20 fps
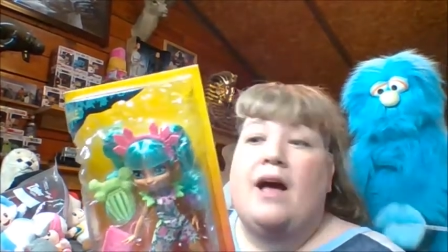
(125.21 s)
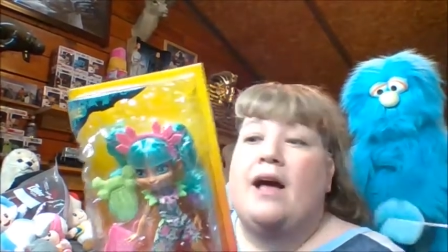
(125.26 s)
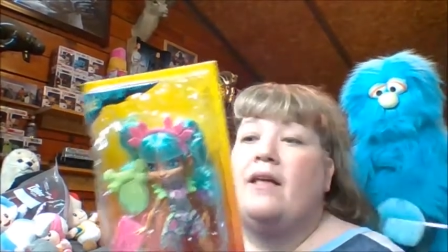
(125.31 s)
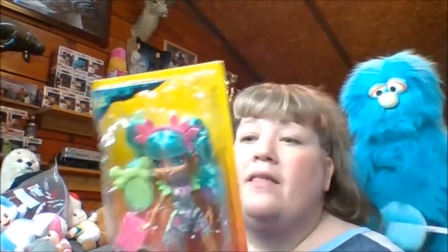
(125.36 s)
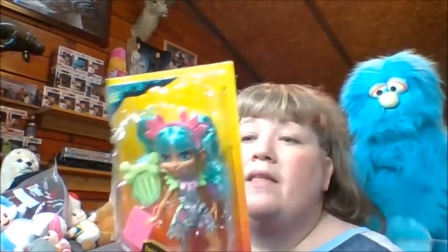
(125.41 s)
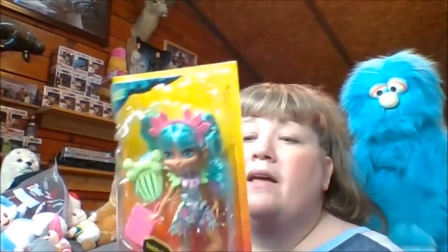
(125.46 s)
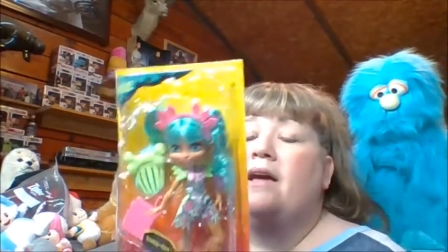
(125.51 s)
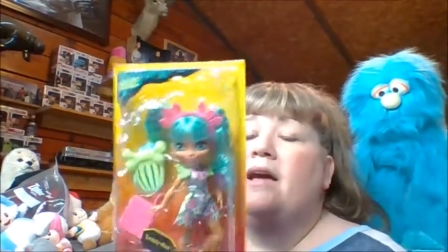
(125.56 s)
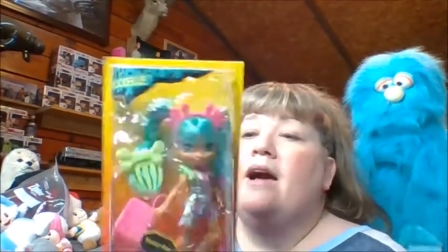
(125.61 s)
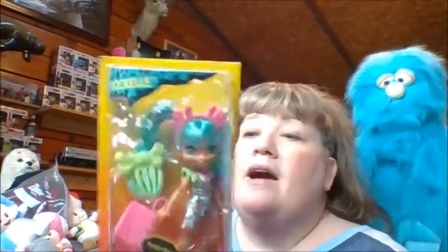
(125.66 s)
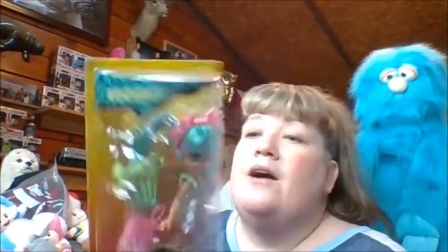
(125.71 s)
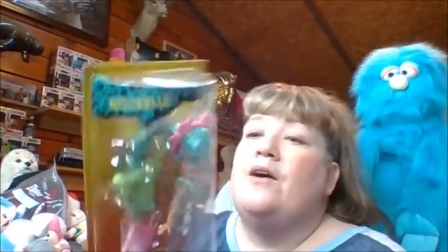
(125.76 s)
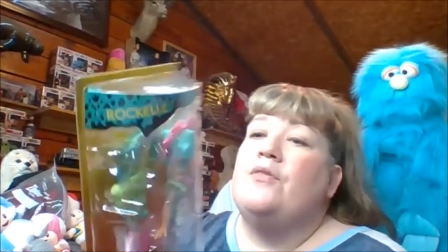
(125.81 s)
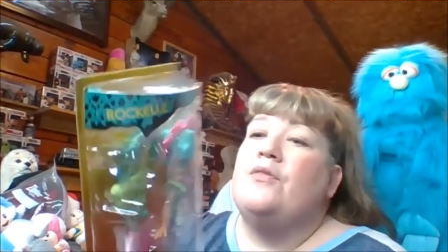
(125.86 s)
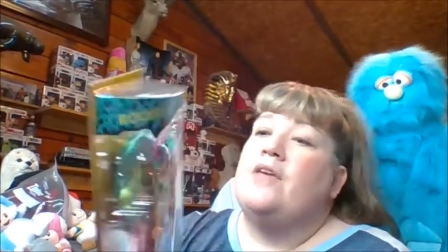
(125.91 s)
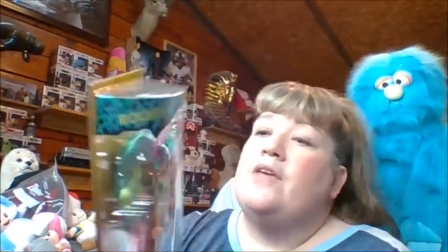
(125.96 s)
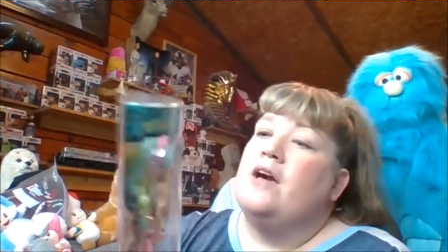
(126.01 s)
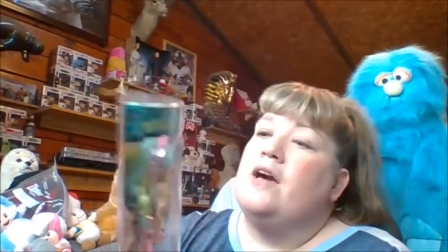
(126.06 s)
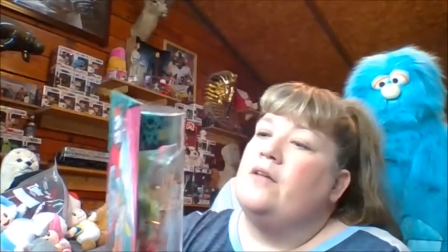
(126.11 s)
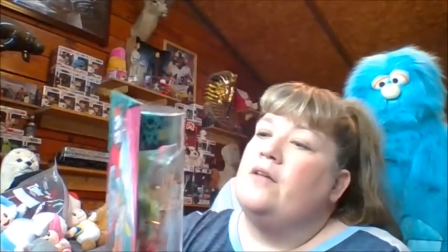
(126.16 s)
I like how
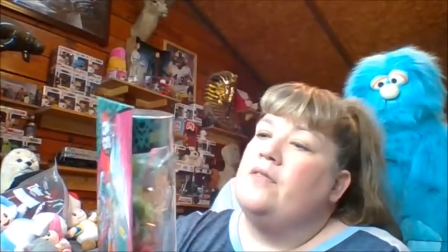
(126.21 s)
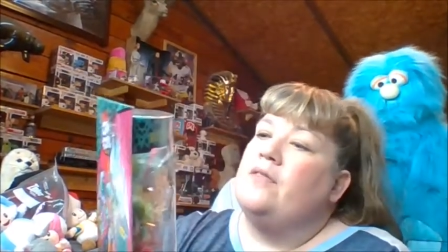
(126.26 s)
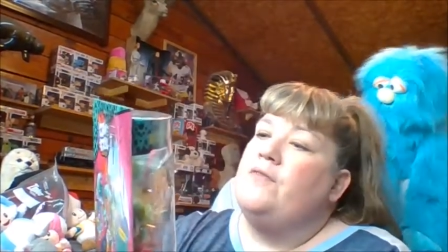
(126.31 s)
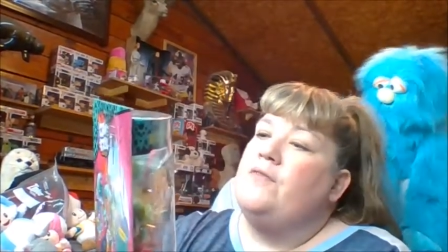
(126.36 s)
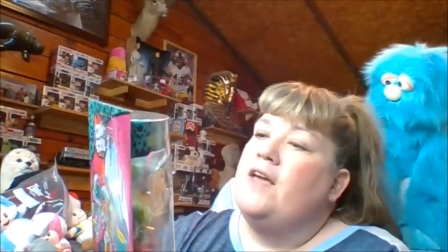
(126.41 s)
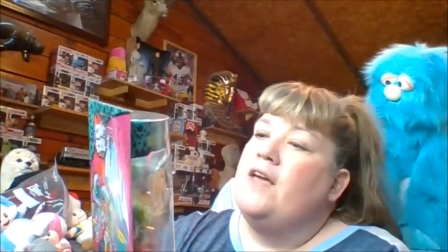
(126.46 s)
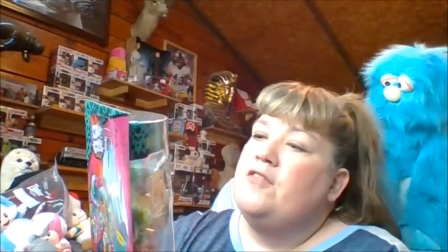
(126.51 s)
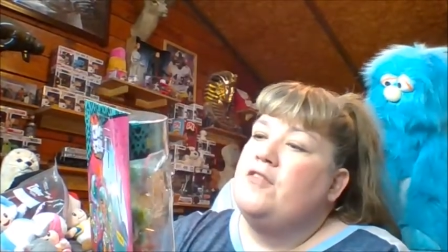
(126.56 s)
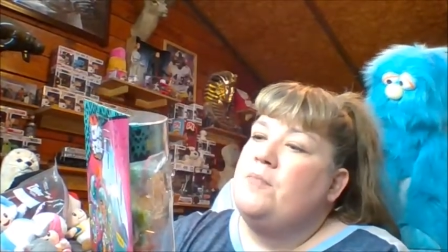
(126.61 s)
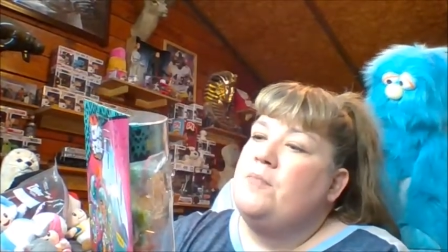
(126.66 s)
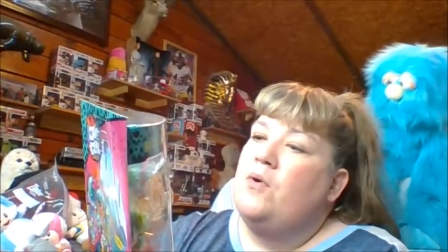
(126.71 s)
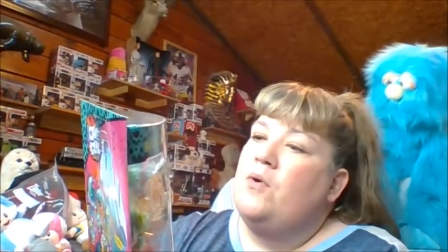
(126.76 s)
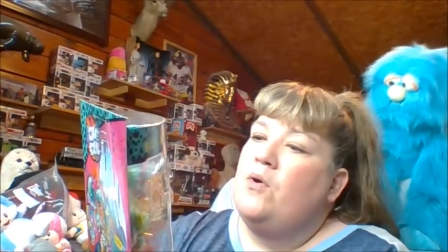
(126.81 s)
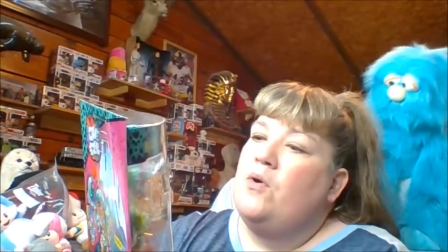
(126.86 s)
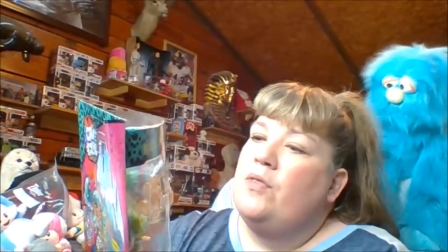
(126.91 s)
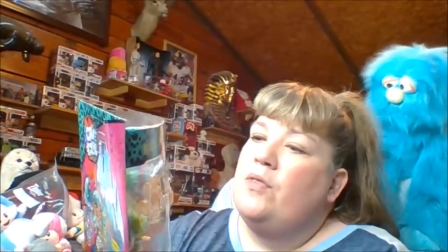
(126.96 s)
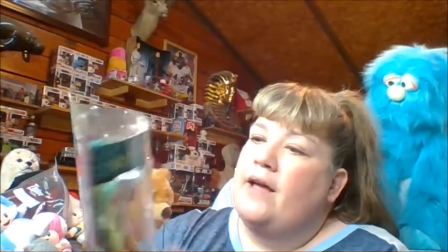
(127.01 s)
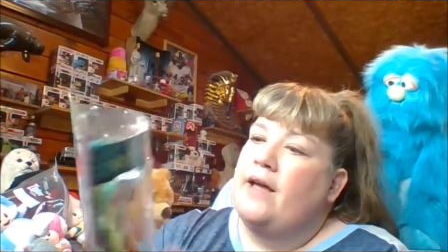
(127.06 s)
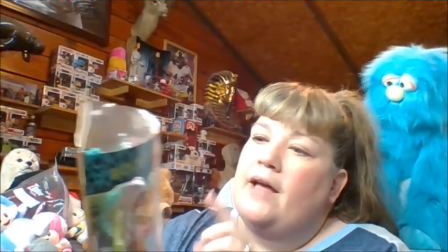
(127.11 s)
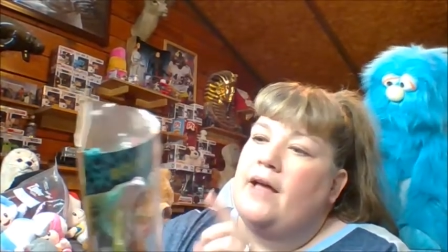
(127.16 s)
the young the face
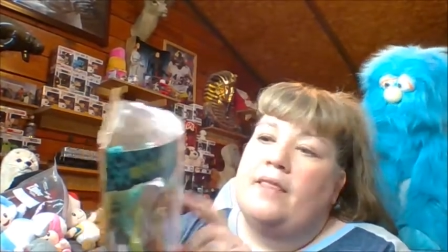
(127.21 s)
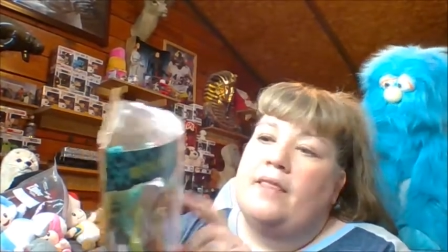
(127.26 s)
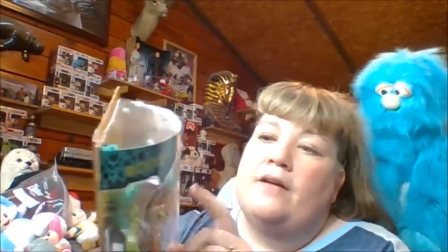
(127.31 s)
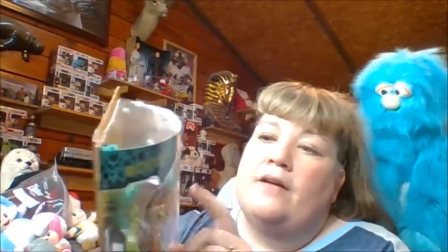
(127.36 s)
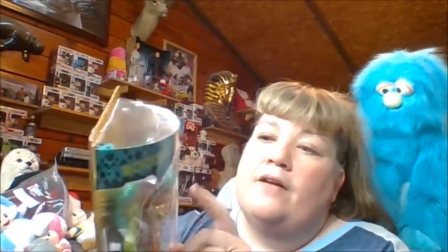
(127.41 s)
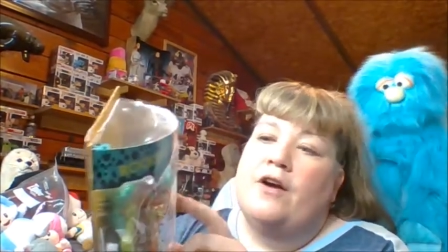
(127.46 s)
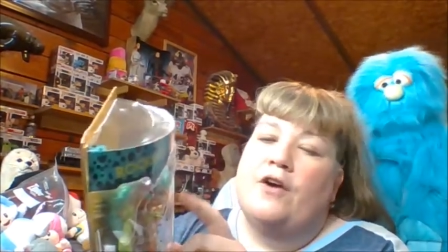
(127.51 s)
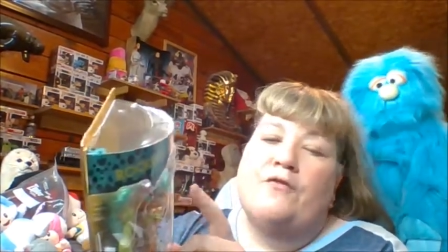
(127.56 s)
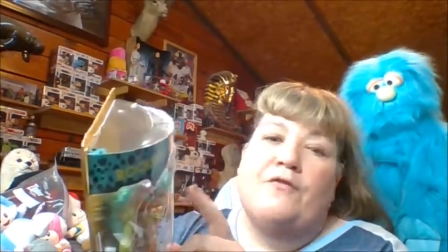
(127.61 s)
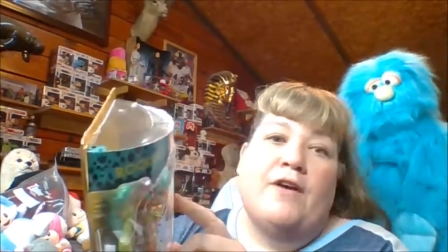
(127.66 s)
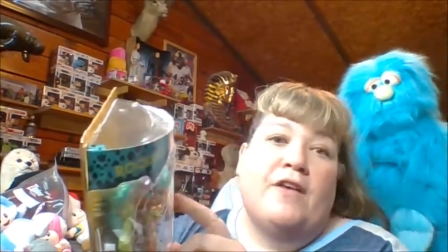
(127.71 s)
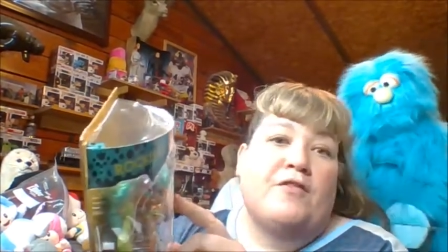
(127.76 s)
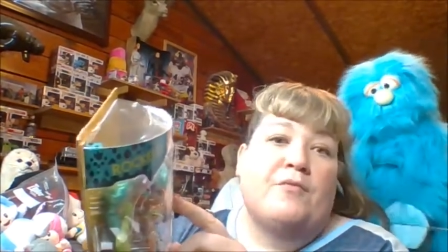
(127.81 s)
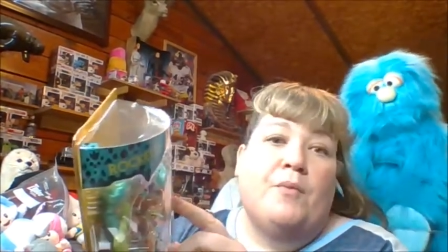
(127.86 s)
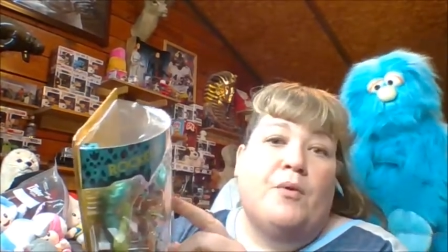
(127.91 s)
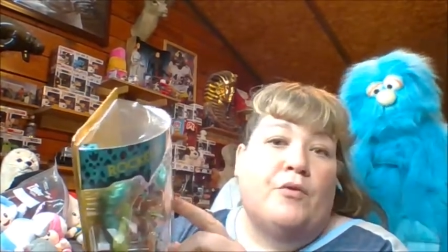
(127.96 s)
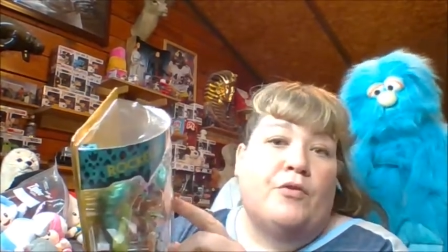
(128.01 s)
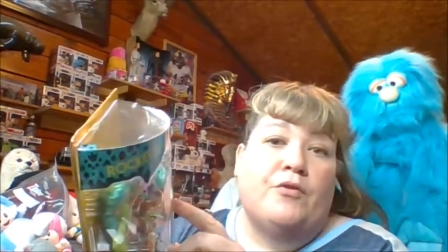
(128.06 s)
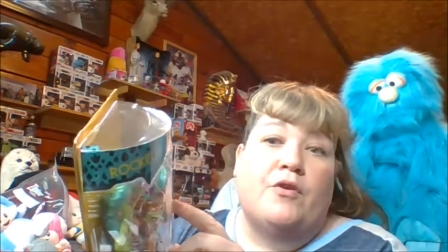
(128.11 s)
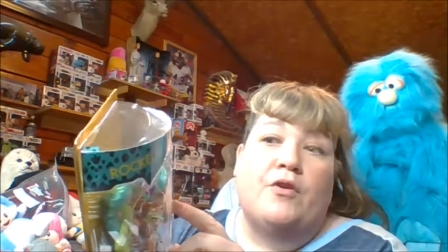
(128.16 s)
mold, like I love her face
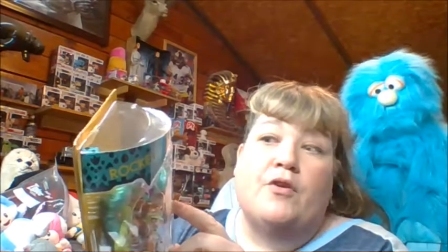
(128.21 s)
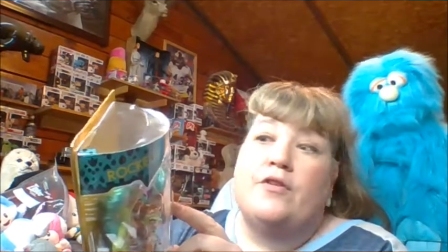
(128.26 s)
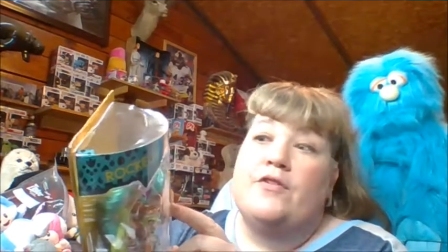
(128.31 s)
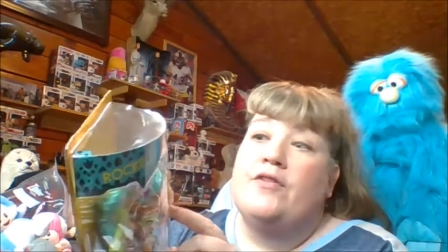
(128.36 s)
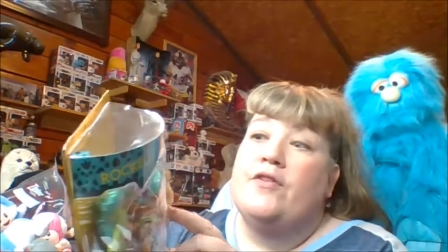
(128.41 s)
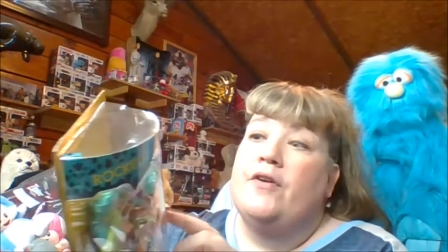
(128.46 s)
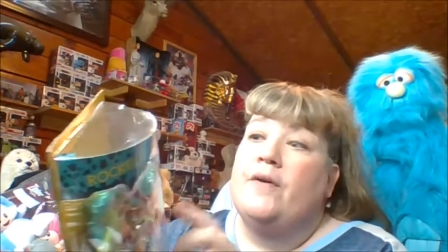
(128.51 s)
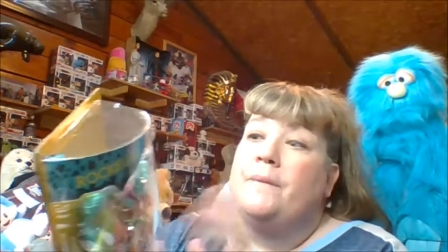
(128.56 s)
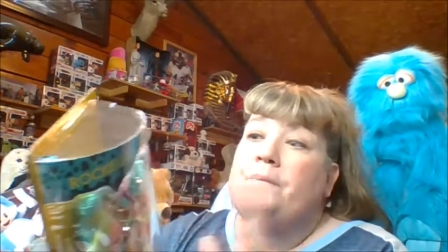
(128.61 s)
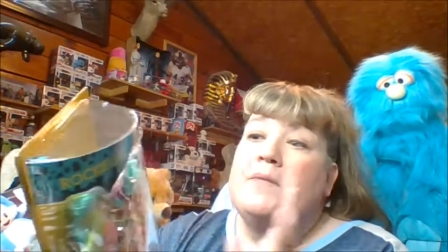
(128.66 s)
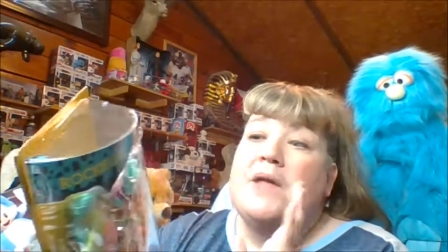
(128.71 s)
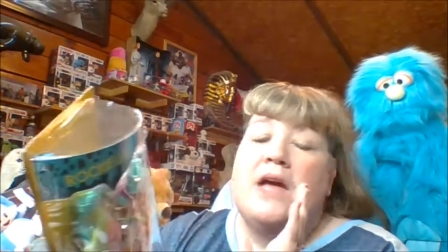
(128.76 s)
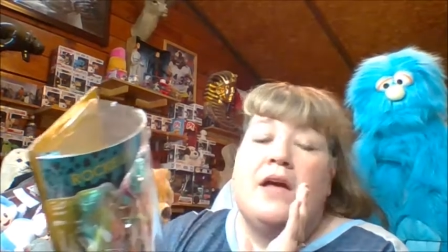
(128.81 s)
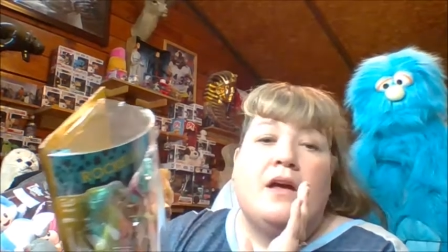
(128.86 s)
mold's good too.